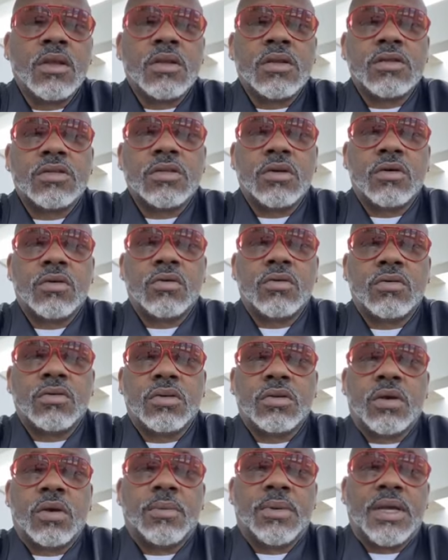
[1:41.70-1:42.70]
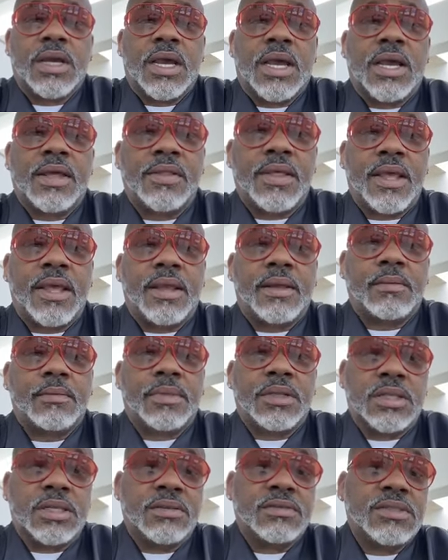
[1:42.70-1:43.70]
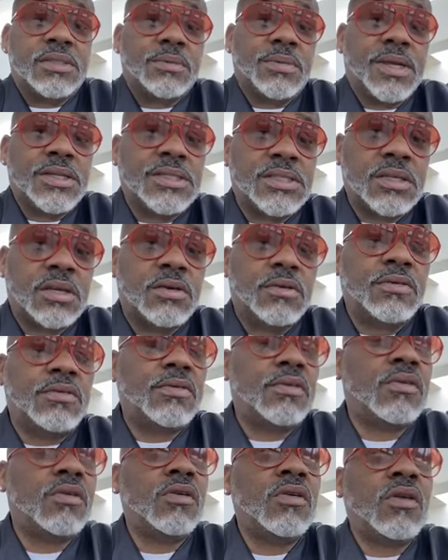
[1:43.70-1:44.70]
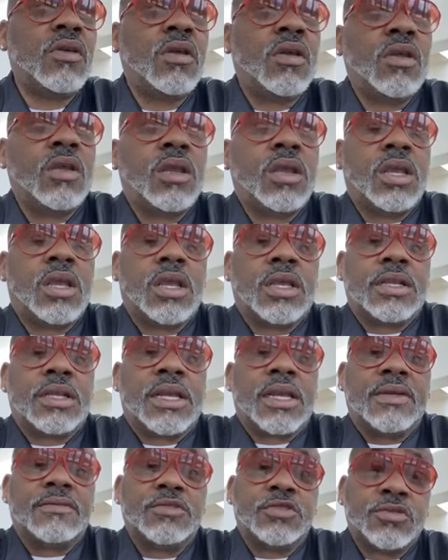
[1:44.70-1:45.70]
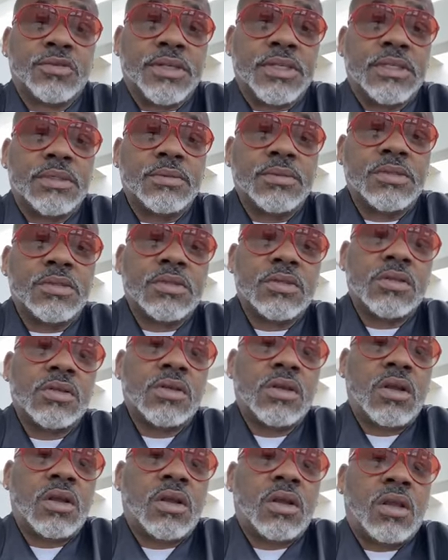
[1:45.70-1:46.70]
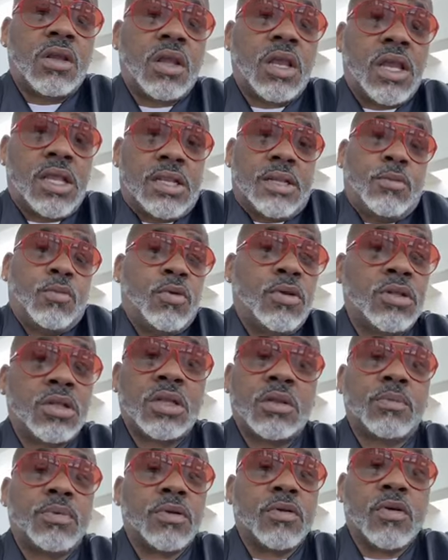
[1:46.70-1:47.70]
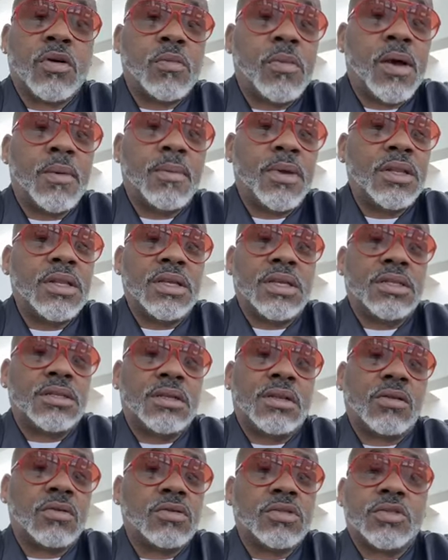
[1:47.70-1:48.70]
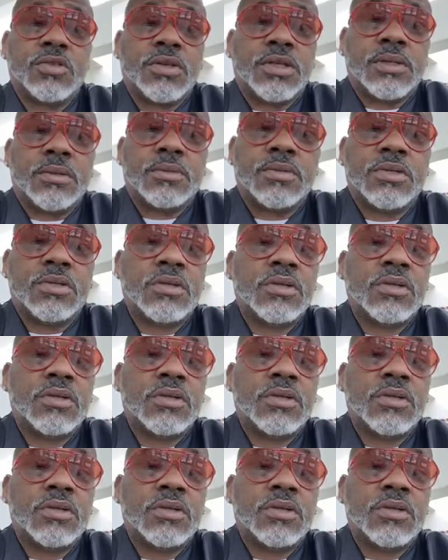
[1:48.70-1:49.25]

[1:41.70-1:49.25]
So, you know, I'm a guy that believes in myself and I have dreams and I'm willing to put all my money into those dreams.